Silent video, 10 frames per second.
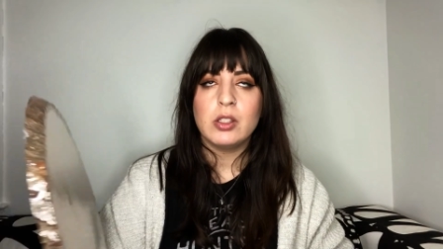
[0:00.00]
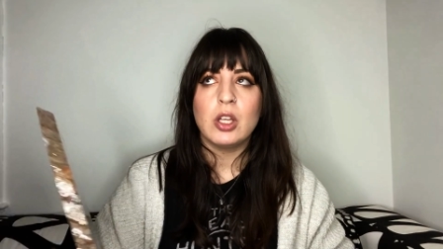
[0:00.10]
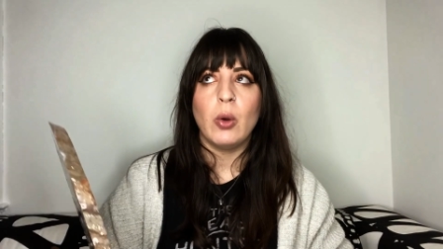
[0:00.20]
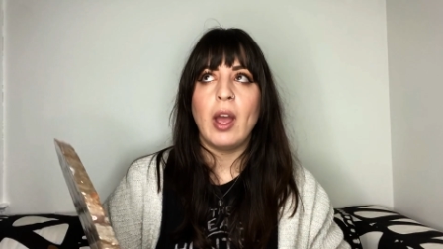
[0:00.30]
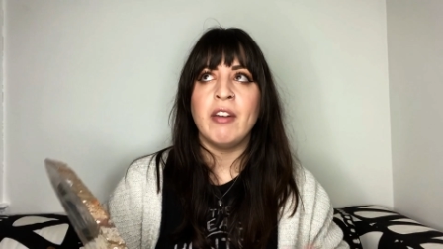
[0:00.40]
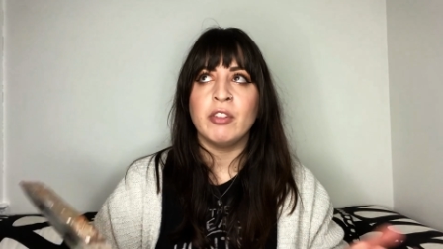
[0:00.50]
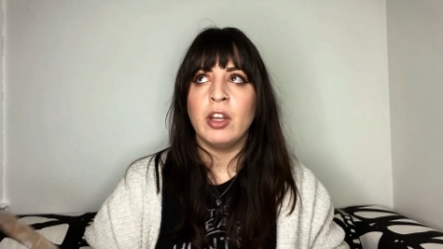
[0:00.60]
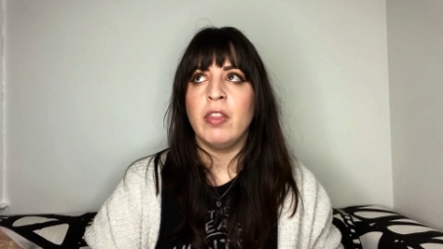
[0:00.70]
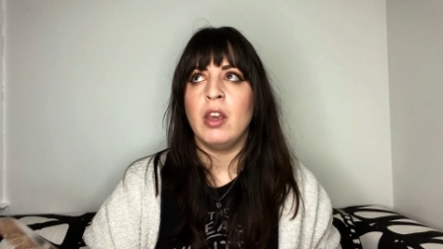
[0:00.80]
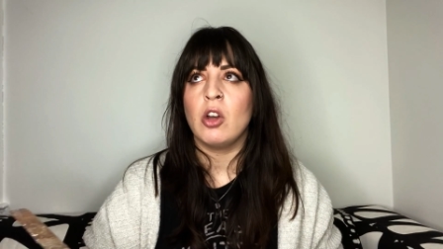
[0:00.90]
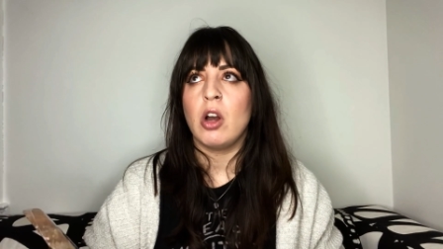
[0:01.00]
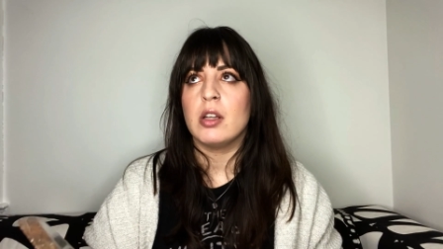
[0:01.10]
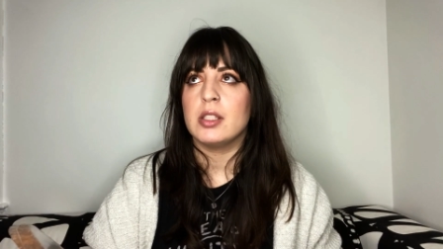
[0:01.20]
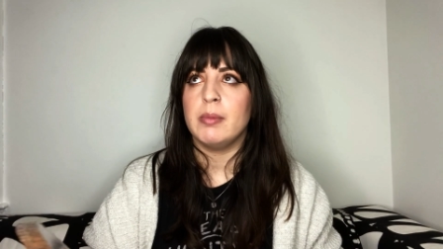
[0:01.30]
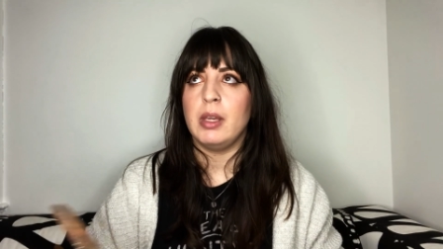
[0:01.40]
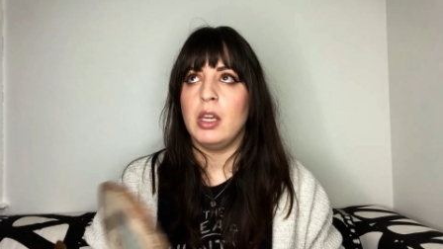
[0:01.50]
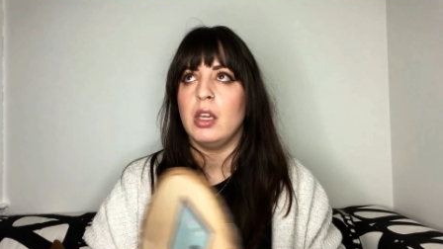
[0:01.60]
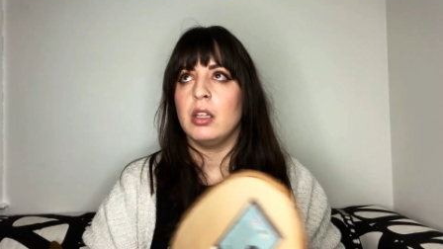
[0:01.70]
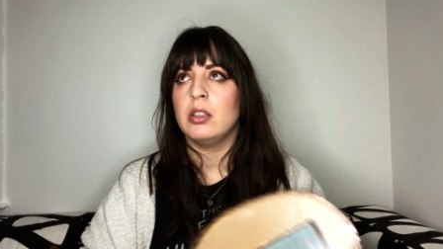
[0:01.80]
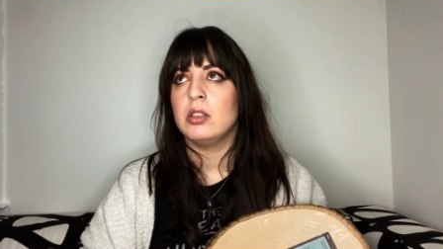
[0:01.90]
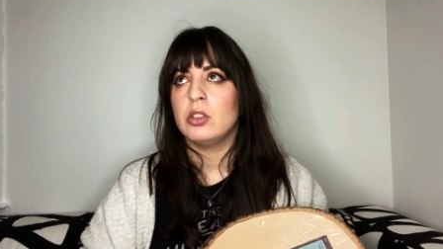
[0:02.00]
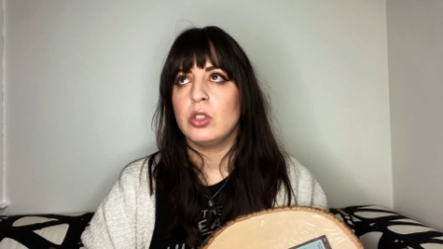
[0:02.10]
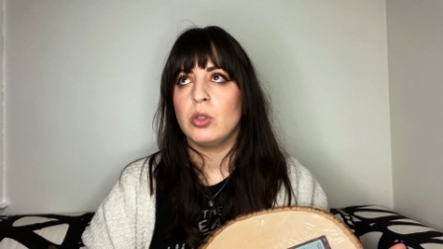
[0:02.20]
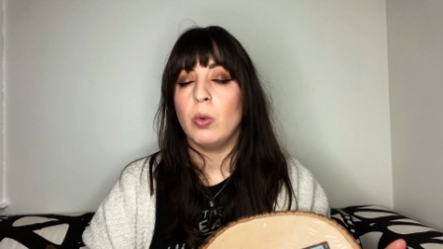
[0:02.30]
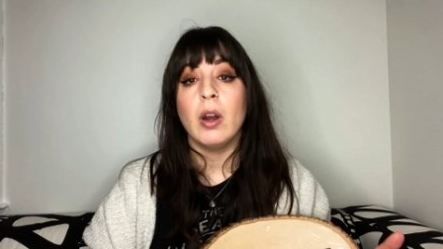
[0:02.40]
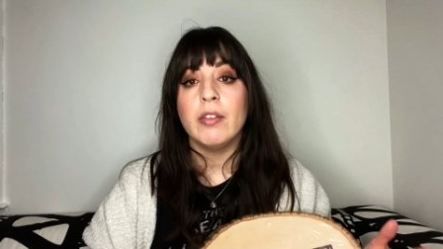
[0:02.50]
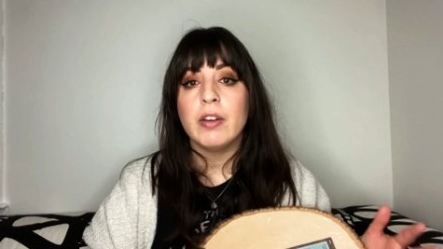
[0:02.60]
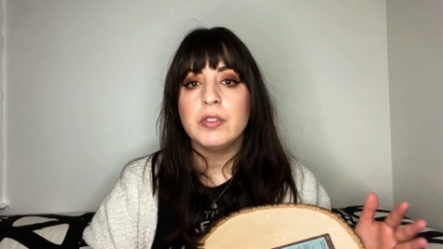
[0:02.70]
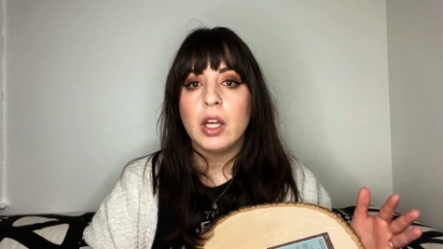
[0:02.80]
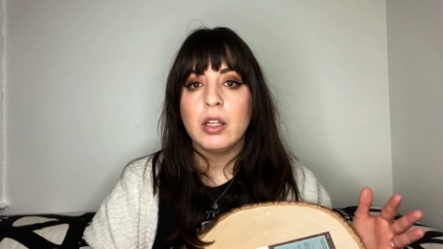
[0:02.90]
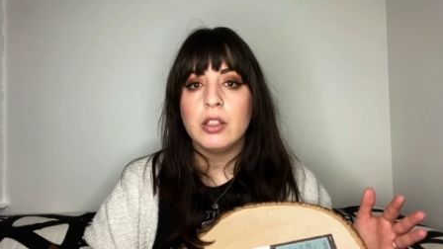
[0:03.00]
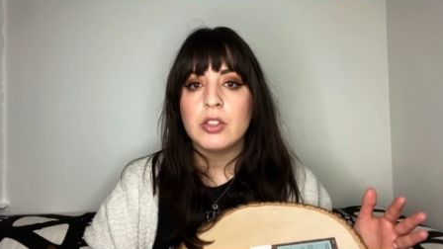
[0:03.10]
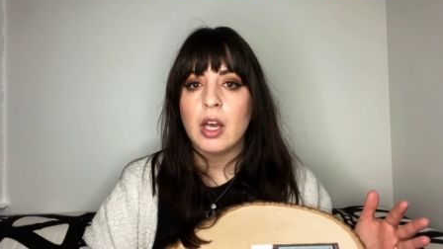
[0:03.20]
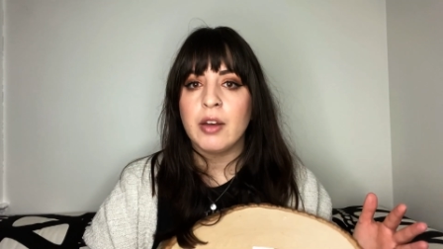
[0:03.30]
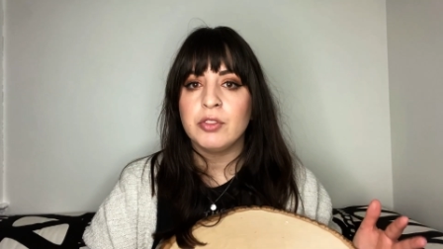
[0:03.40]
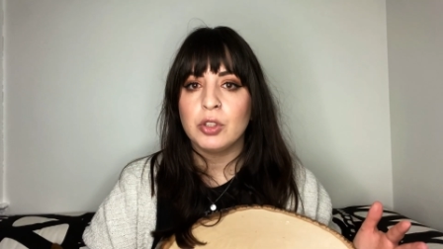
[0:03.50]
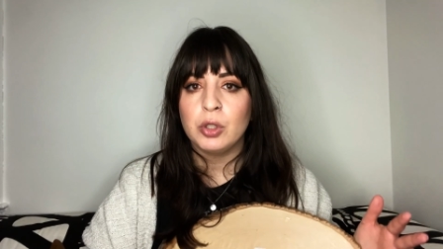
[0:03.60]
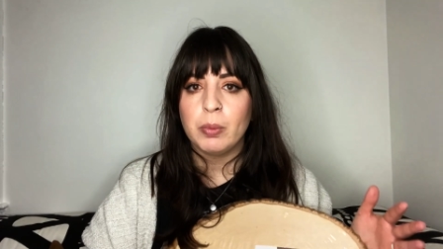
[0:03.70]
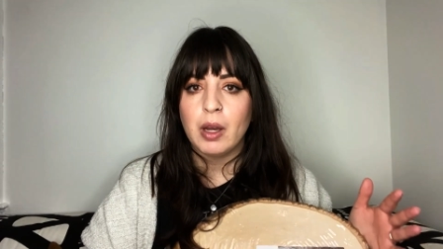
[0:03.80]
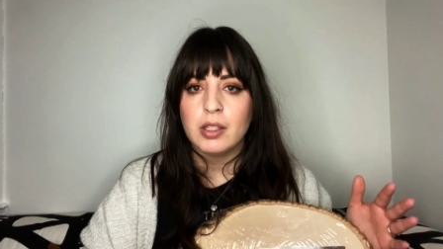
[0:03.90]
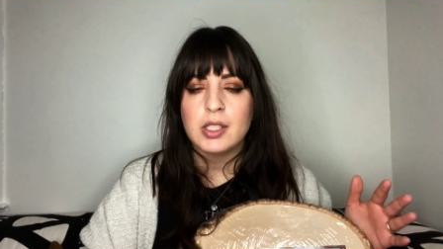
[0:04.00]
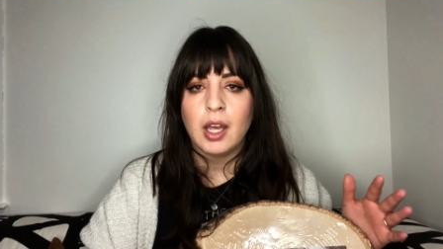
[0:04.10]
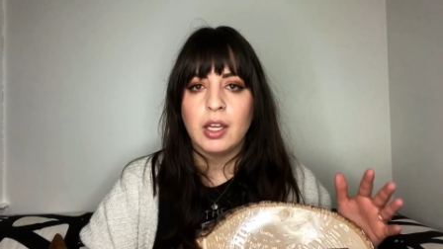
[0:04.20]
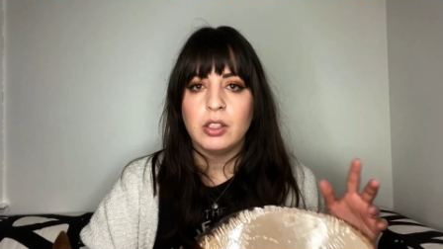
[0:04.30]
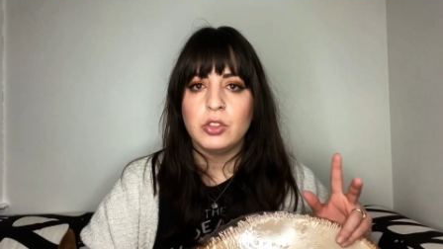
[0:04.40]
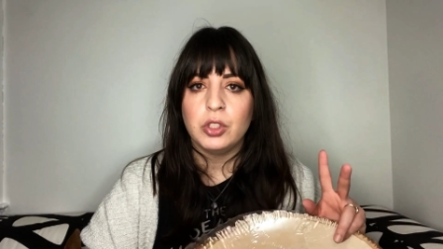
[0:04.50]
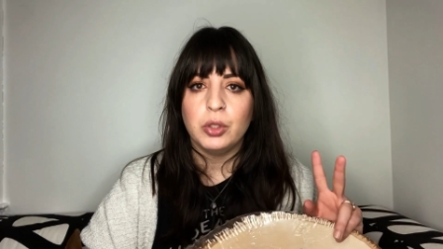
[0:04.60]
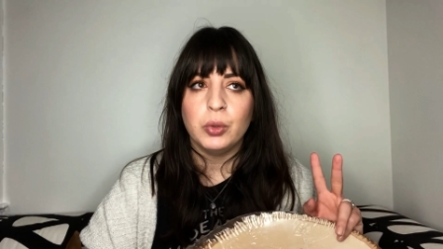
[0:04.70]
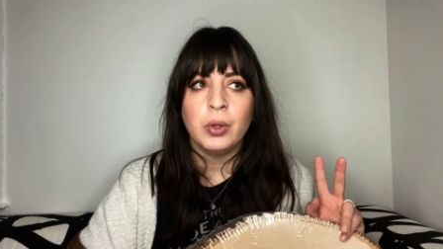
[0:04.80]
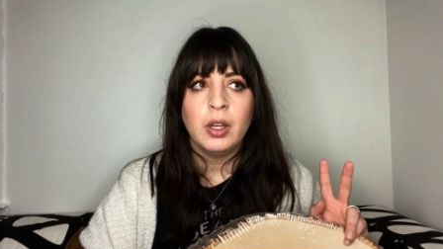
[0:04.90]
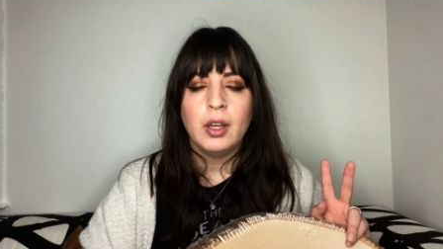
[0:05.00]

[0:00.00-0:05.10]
So everything cost me $25 after coupons. I had 2.